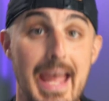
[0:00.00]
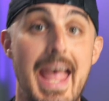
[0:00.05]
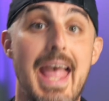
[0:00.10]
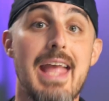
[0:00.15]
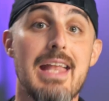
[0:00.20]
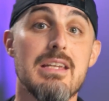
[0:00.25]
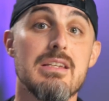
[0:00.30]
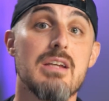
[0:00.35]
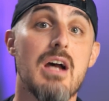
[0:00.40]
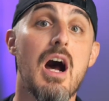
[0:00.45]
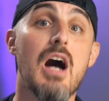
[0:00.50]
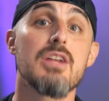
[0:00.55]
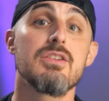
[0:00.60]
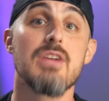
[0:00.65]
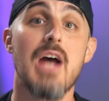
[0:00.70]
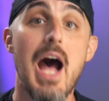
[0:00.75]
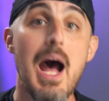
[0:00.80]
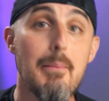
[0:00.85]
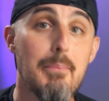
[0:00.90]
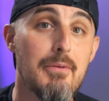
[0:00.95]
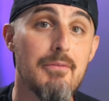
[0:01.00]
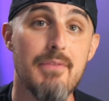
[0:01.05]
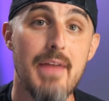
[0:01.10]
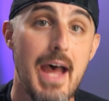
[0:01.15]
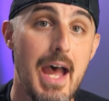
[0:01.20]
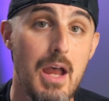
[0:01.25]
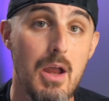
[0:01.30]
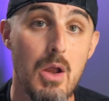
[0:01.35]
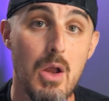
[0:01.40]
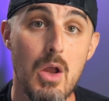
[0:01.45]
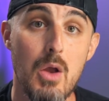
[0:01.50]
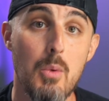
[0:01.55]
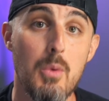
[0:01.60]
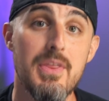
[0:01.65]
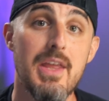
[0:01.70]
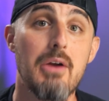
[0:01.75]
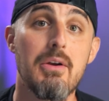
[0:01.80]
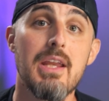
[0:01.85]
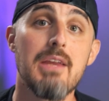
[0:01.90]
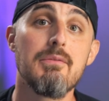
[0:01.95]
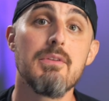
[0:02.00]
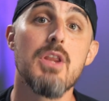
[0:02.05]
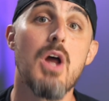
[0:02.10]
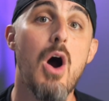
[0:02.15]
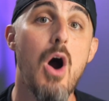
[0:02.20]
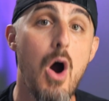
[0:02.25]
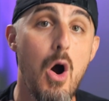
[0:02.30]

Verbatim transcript: And on top of that, without even the